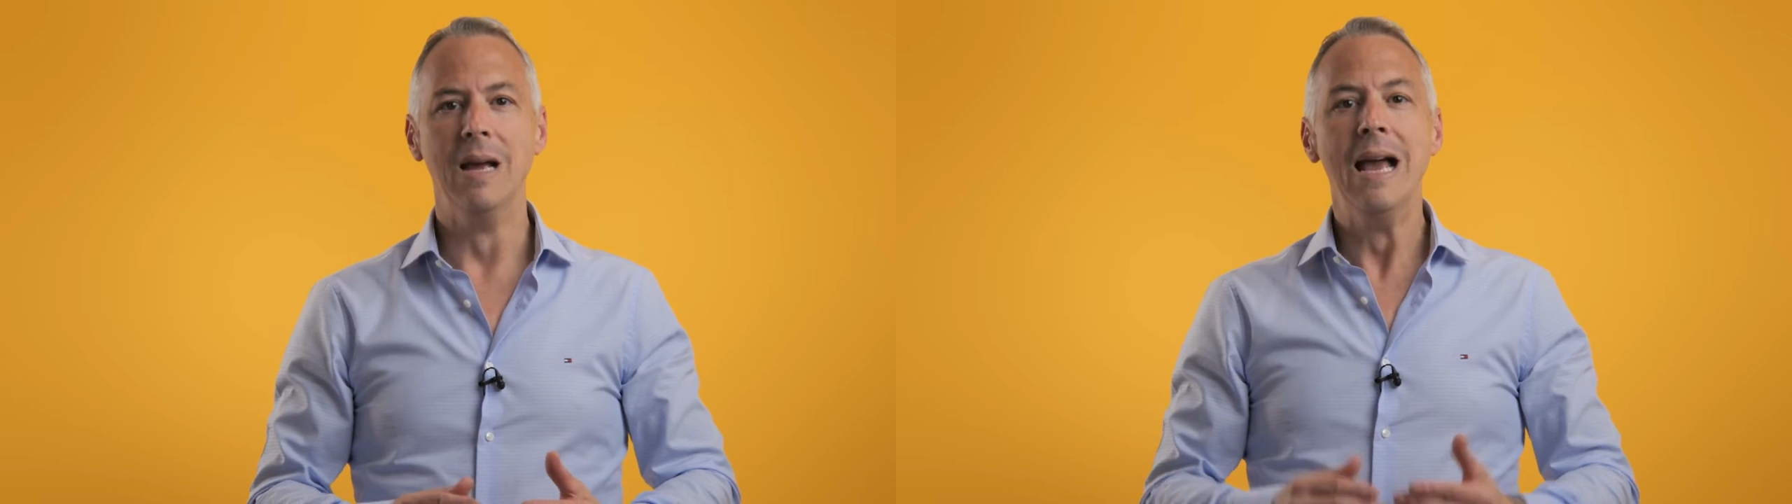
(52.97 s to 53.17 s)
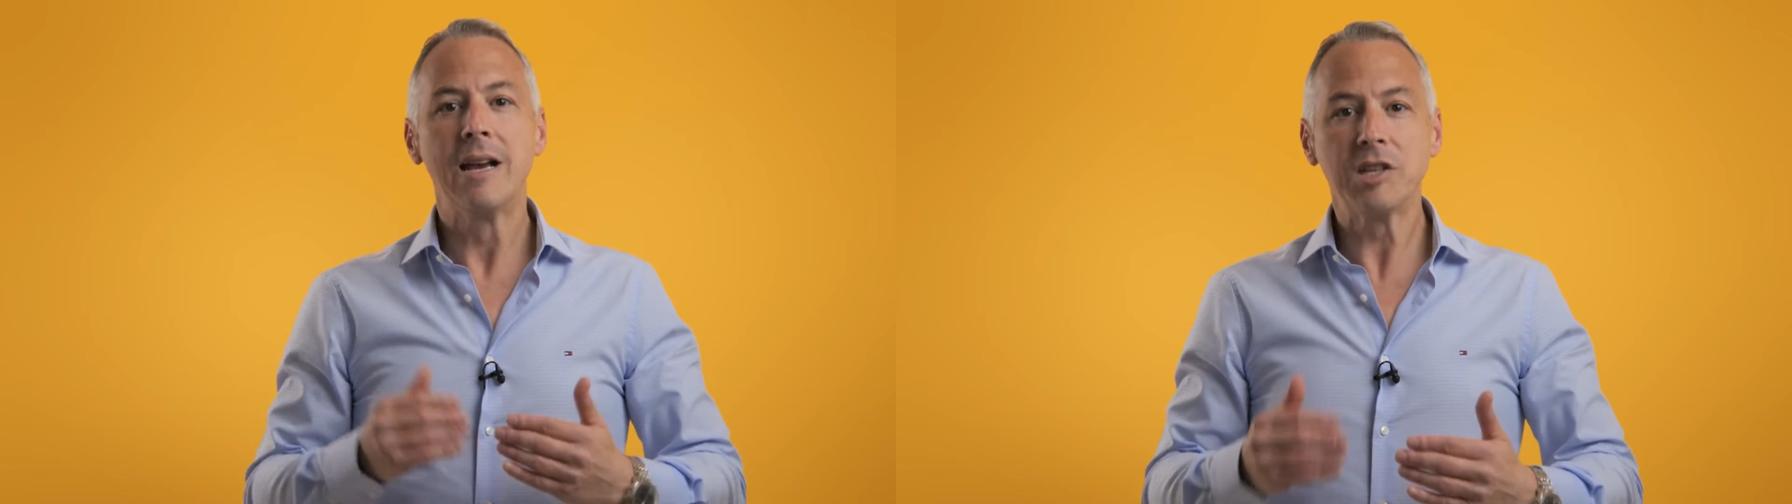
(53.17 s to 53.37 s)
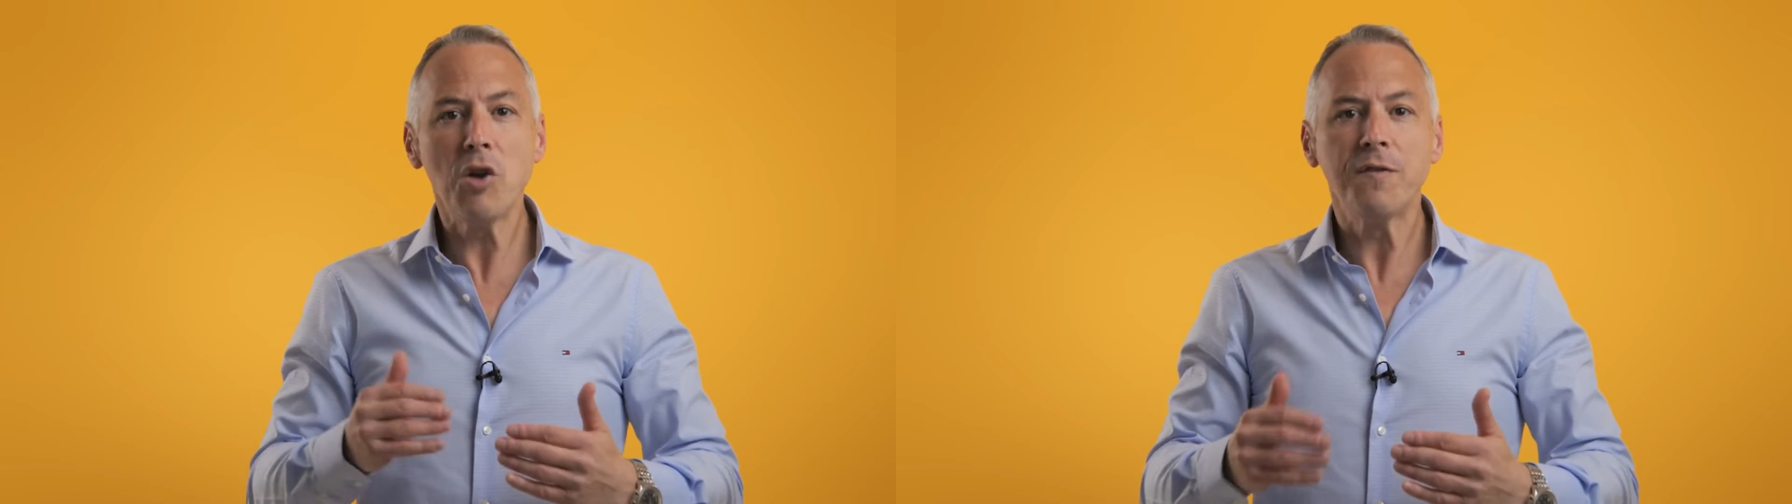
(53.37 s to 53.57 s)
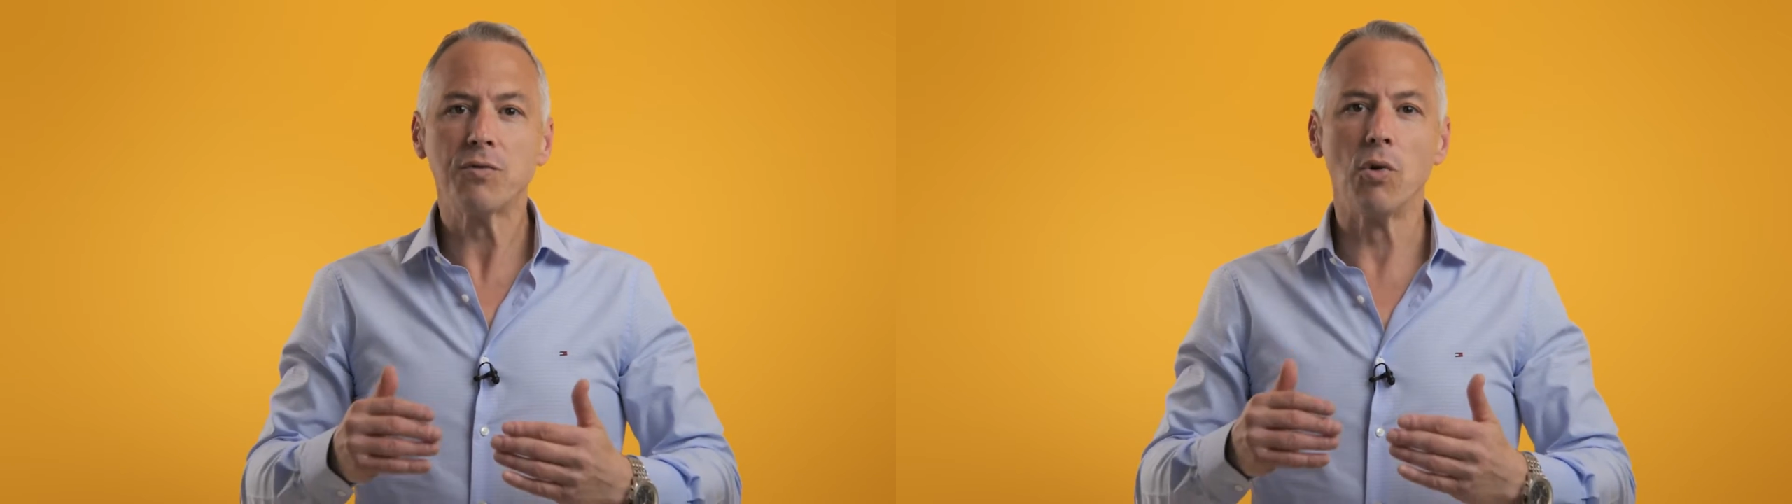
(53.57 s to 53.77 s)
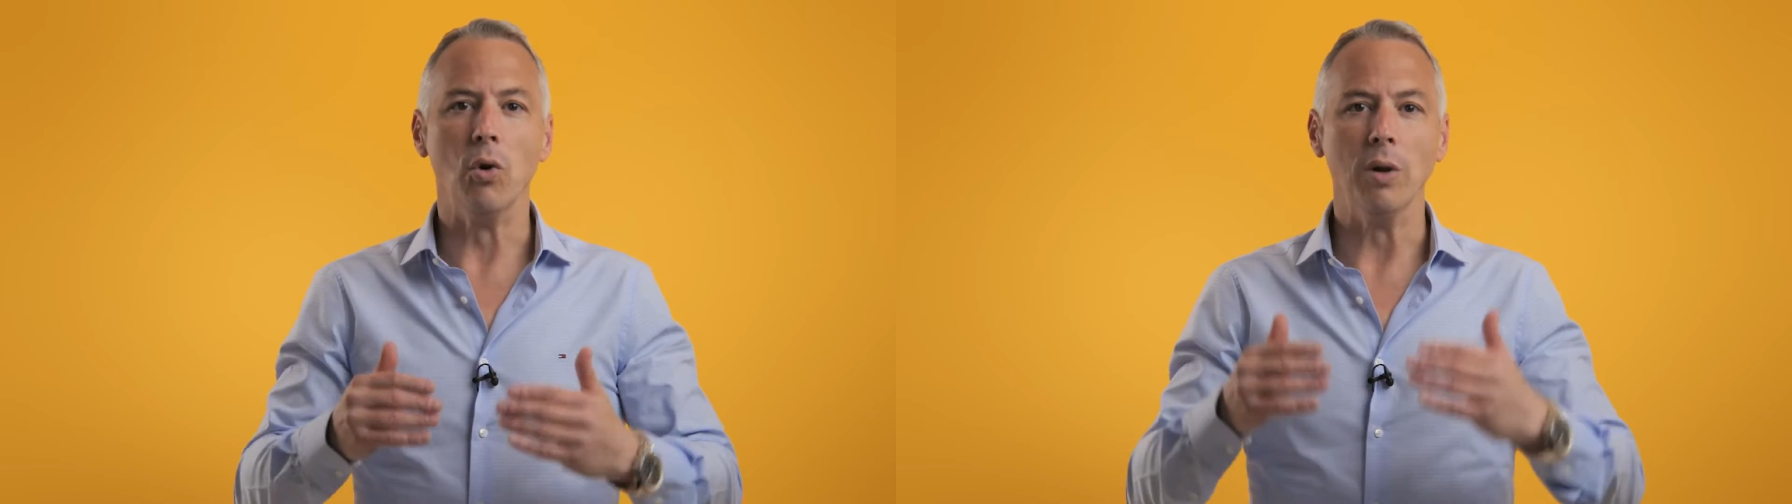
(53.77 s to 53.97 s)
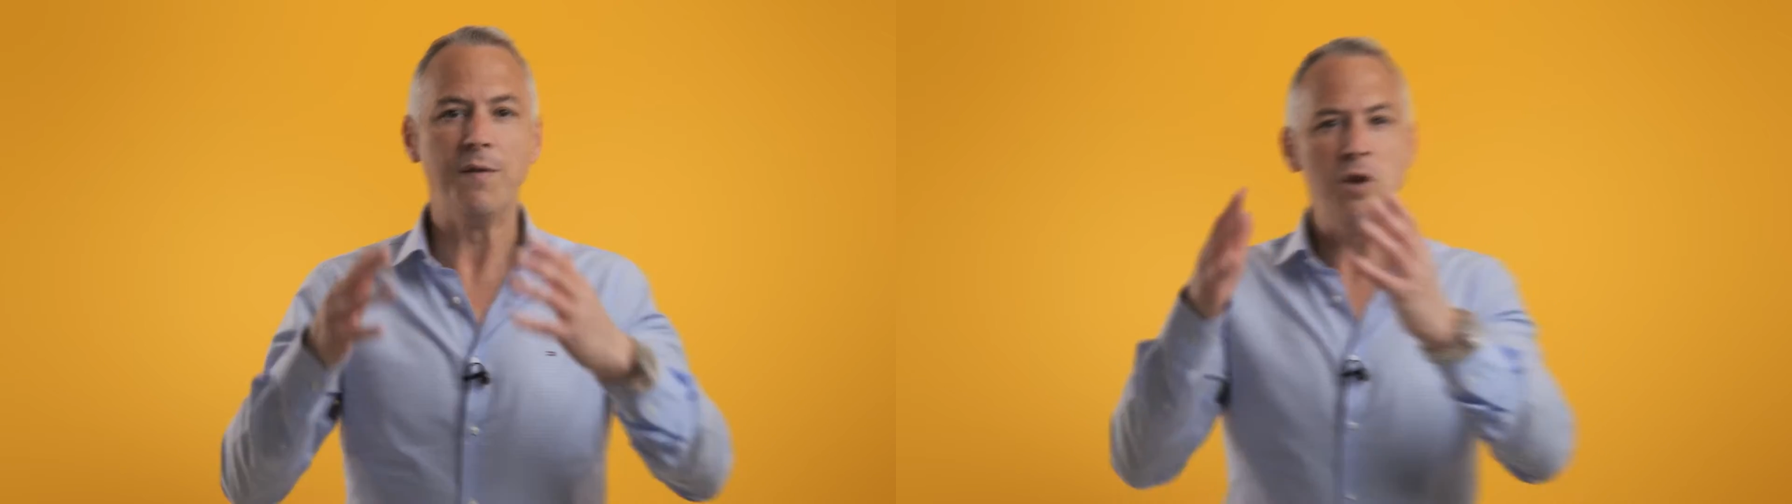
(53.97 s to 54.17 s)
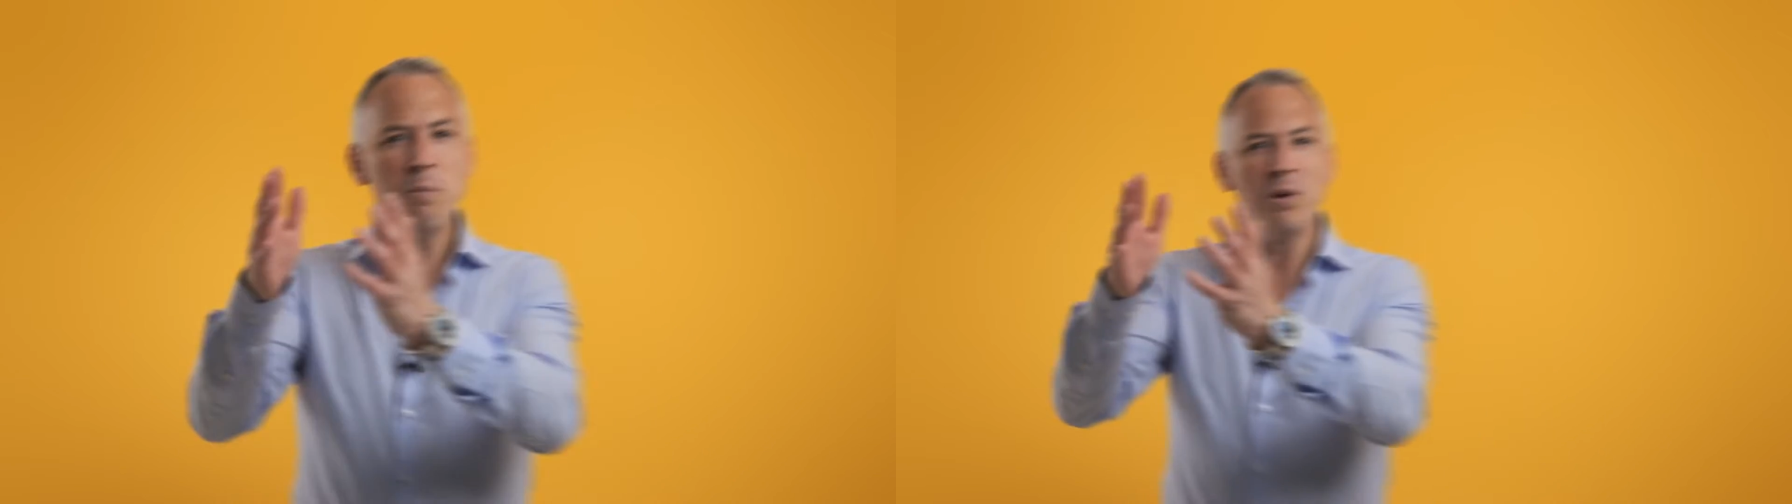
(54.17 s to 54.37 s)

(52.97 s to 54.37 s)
Because after all, if you